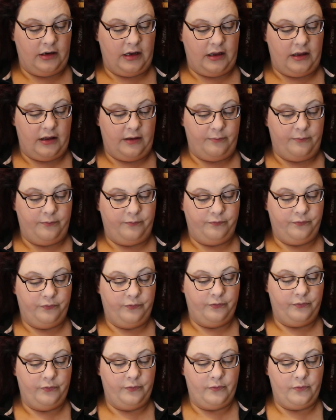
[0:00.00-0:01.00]
the
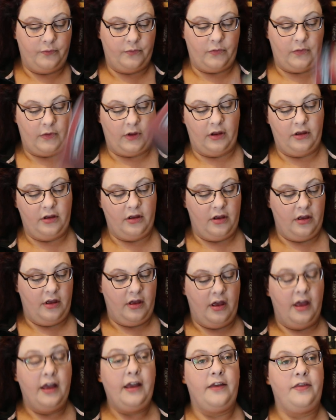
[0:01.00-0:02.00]

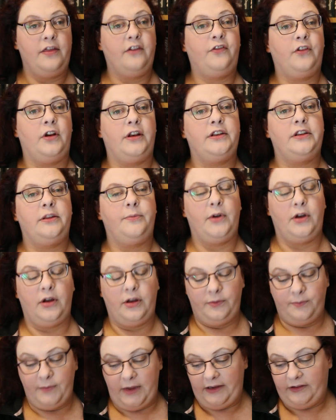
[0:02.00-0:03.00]
front of the
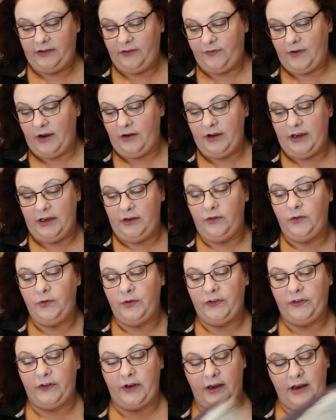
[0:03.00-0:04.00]
book, it makes it very
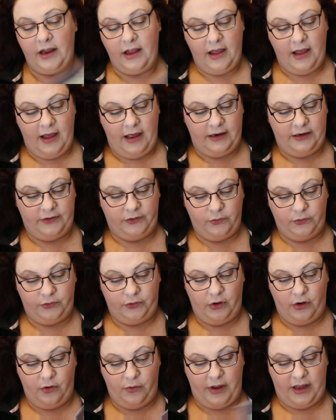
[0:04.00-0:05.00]
interesting. And there's
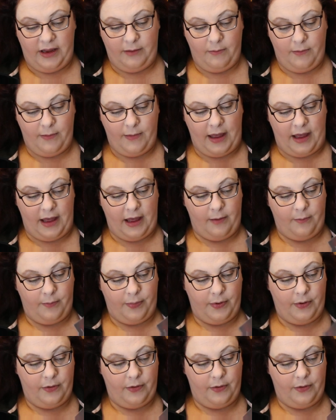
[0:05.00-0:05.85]
also a map